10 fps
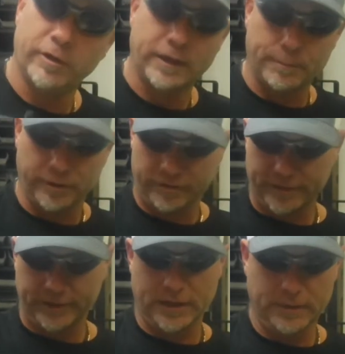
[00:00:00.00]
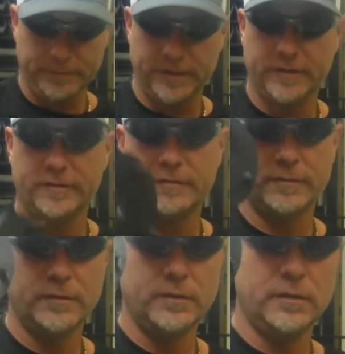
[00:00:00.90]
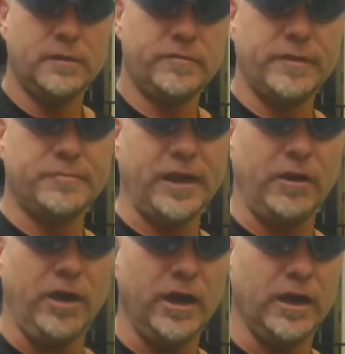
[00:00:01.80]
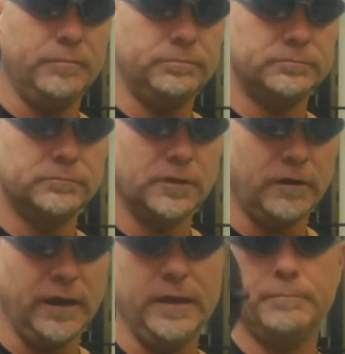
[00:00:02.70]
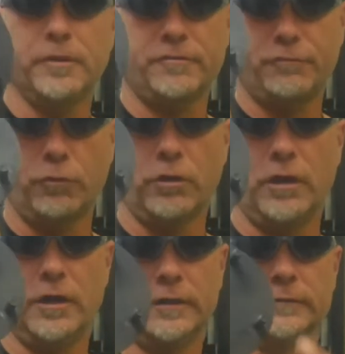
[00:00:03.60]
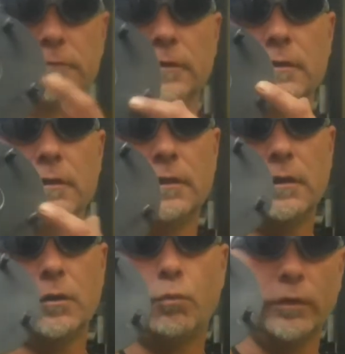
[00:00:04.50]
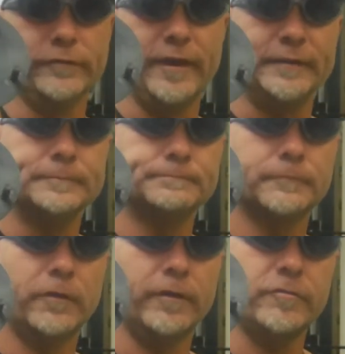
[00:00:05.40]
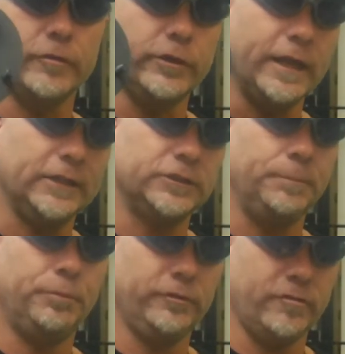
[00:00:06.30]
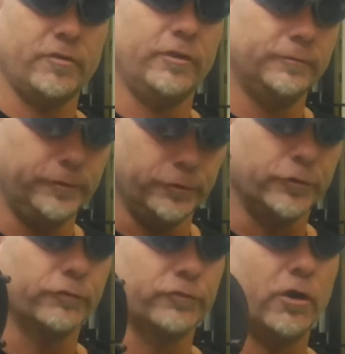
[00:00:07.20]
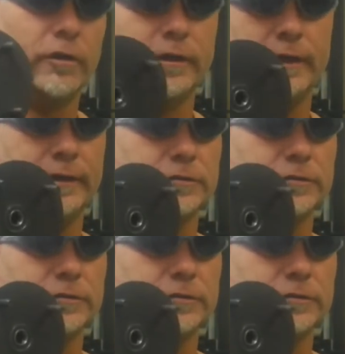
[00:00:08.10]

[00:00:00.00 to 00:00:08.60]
on GotBuggies.com, is same style hub, all right, but it's 4 on 110. All right, so you can actually put this on your Earth Dog and